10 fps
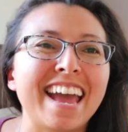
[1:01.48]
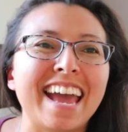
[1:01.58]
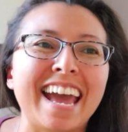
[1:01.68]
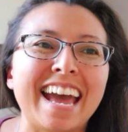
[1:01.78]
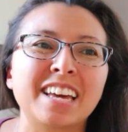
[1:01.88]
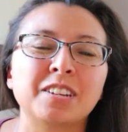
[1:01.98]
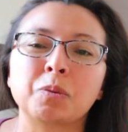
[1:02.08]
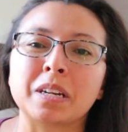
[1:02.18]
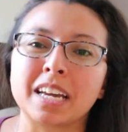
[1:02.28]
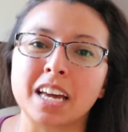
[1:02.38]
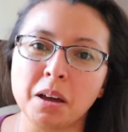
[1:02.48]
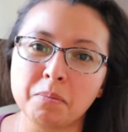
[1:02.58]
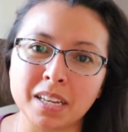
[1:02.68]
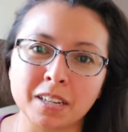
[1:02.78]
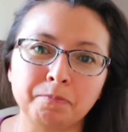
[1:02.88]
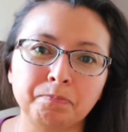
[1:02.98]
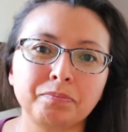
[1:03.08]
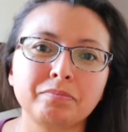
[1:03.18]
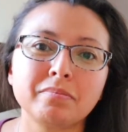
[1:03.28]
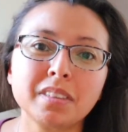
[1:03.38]
and when I come in,
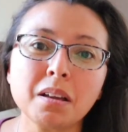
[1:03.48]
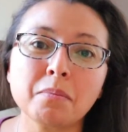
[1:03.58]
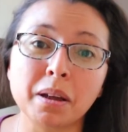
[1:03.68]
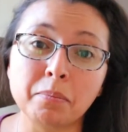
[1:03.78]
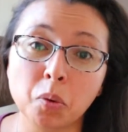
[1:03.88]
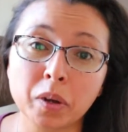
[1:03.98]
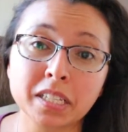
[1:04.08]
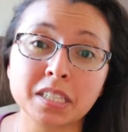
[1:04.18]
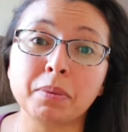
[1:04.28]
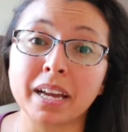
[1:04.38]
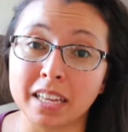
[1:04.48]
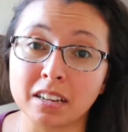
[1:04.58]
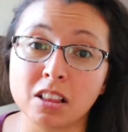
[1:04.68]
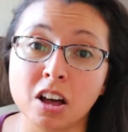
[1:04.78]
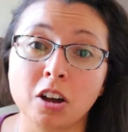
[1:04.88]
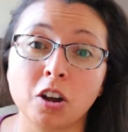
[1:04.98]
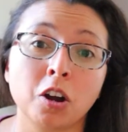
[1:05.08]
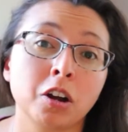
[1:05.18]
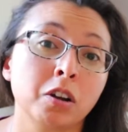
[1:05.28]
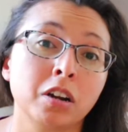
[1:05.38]
my boys by 8 o'clock
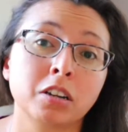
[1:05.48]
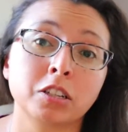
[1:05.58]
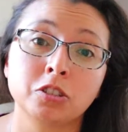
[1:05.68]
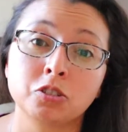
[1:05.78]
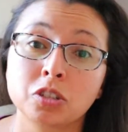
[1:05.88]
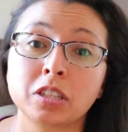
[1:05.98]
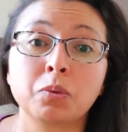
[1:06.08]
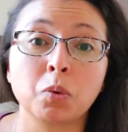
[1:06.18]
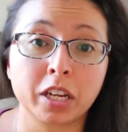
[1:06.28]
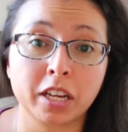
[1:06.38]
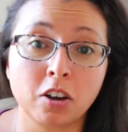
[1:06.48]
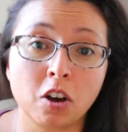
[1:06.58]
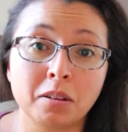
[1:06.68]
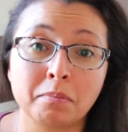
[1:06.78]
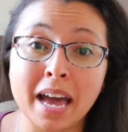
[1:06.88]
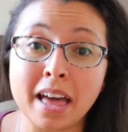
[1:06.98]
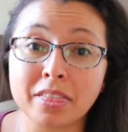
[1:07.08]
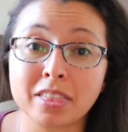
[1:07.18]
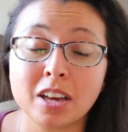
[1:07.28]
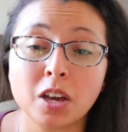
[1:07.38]
are usually working on
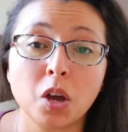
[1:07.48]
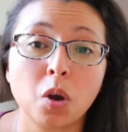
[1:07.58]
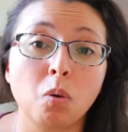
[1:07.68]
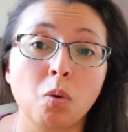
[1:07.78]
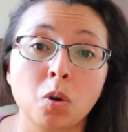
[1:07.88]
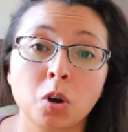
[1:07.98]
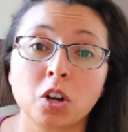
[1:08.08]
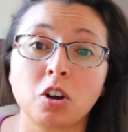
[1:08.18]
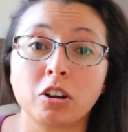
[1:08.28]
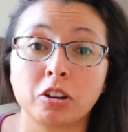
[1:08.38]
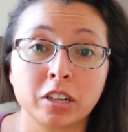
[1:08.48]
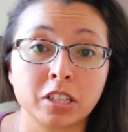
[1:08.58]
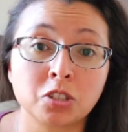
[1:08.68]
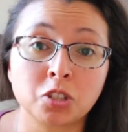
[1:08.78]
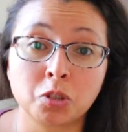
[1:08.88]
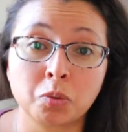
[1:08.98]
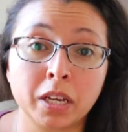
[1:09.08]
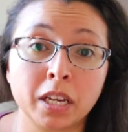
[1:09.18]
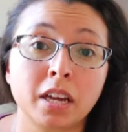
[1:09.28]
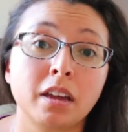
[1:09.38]
math, or Connor is
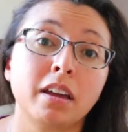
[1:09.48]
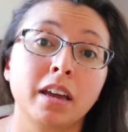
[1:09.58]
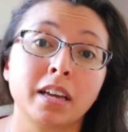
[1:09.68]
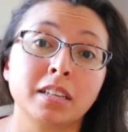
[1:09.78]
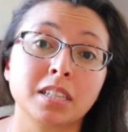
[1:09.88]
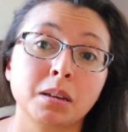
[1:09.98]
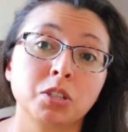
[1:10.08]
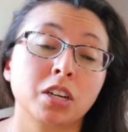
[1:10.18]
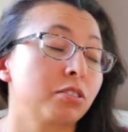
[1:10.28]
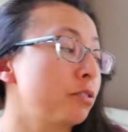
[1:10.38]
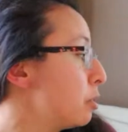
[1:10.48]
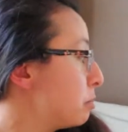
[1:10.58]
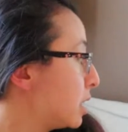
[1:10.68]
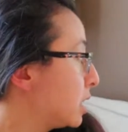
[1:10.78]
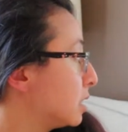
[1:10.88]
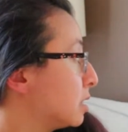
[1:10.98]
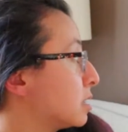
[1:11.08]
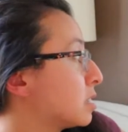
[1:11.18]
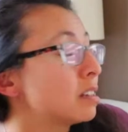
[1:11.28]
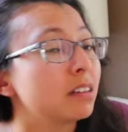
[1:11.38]
doing a subject from
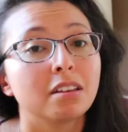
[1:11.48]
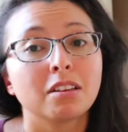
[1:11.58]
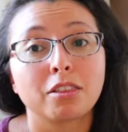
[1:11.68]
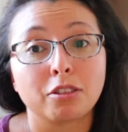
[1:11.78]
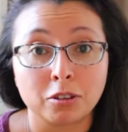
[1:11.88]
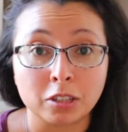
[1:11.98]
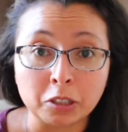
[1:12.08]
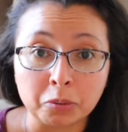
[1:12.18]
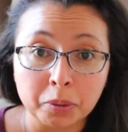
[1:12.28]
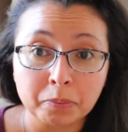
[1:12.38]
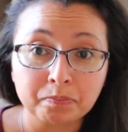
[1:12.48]
his third loop.